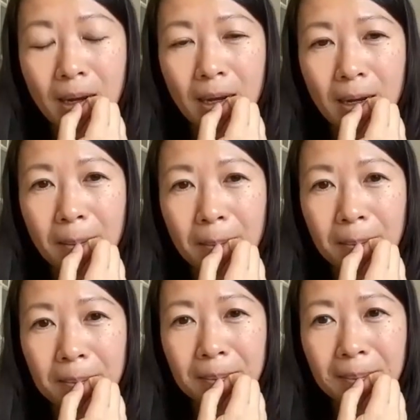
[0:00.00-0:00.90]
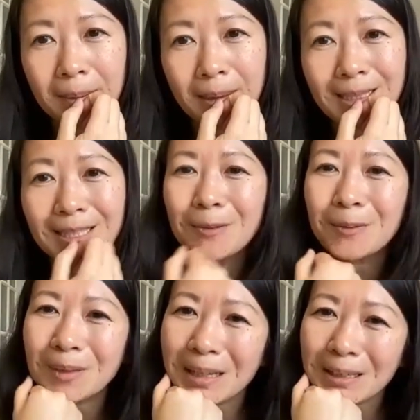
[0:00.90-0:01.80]
Can
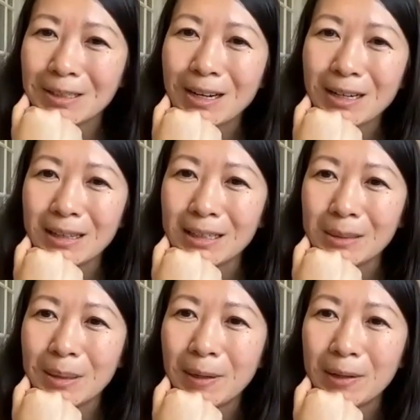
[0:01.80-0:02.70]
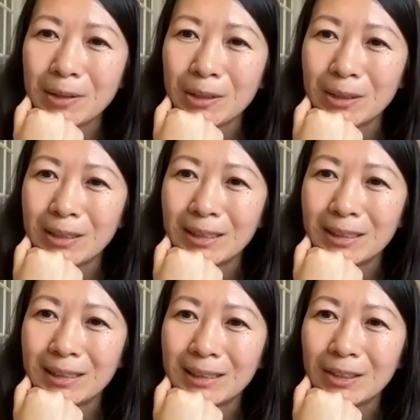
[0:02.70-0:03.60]
you talk a little bit about
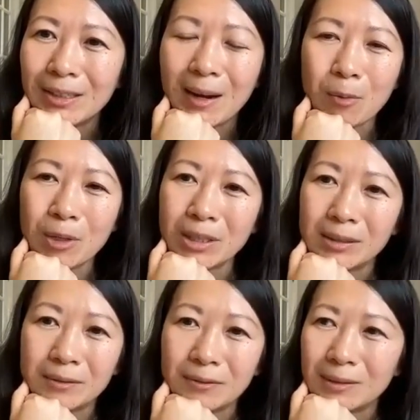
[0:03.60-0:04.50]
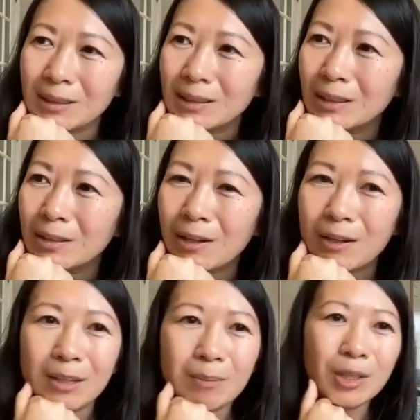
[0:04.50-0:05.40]
your network of, you
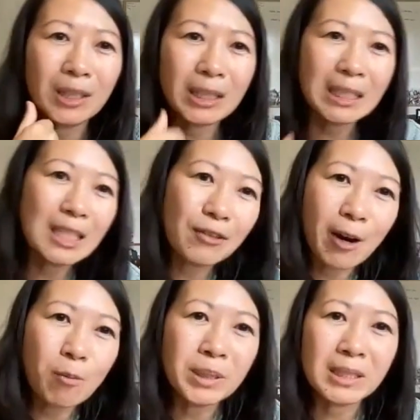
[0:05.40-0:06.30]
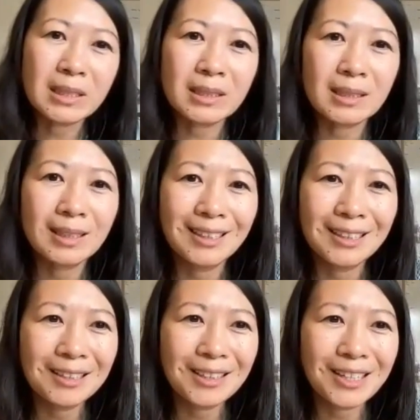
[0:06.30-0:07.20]
call them your league of helpers,
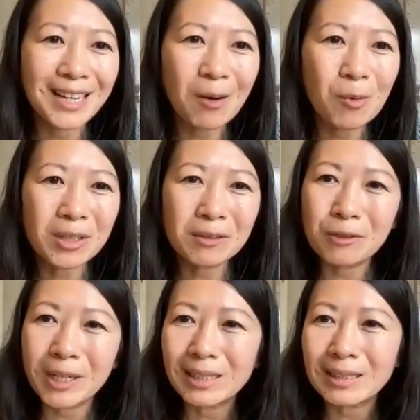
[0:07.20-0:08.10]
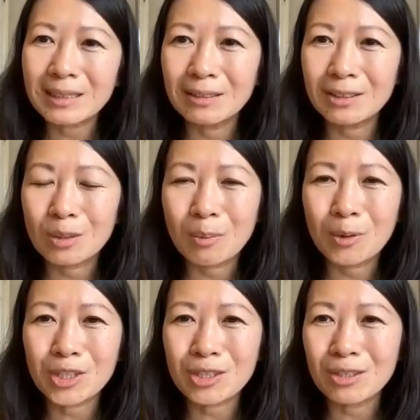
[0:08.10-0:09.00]
your network of friends who
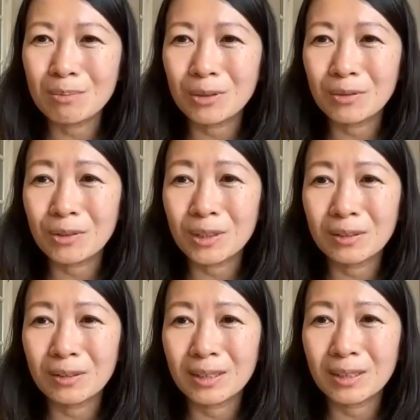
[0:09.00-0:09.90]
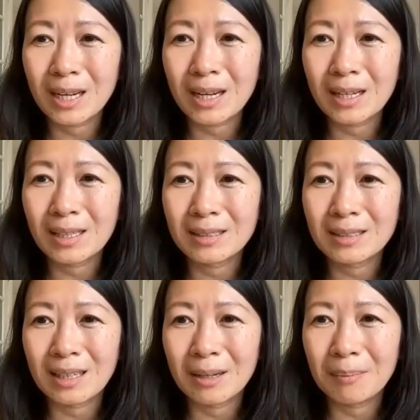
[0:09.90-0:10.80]
support you to move through? And
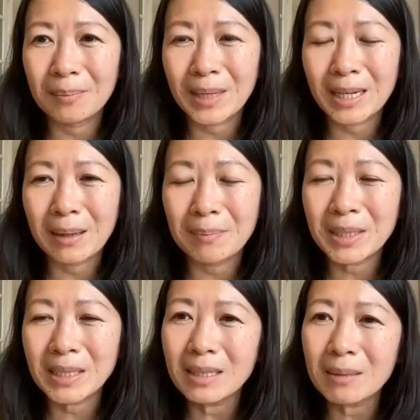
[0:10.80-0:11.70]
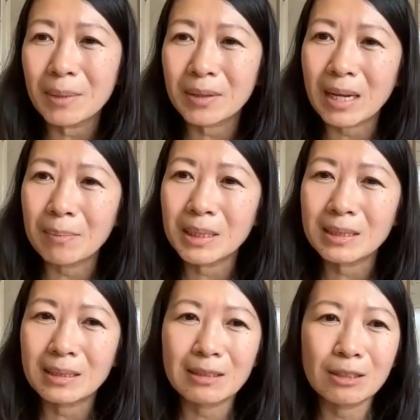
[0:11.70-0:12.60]
I'm thinking about that
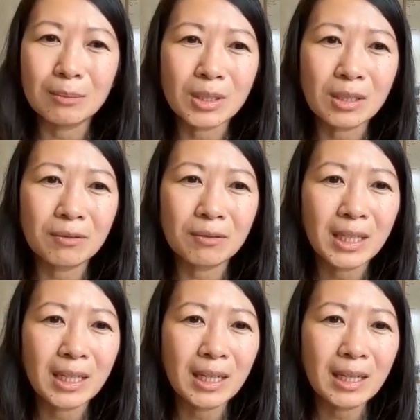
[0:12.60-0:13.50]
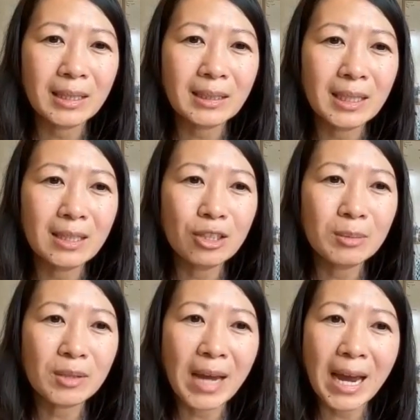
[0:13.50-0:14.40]
because in terms of, let's say in
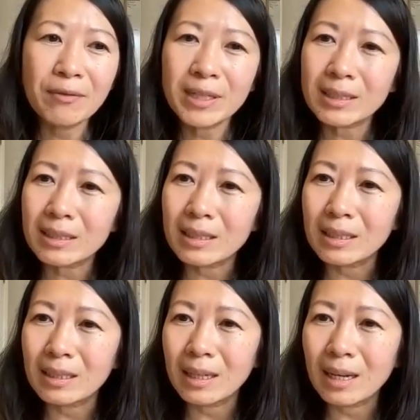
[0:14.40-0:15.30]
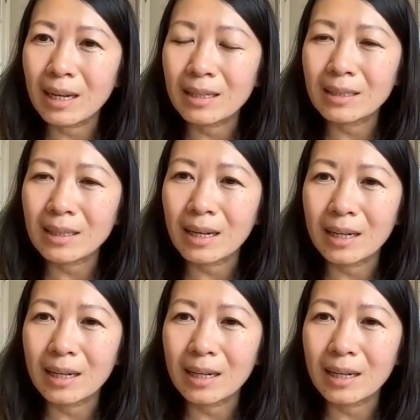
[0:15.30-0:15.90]
terms of advocacy and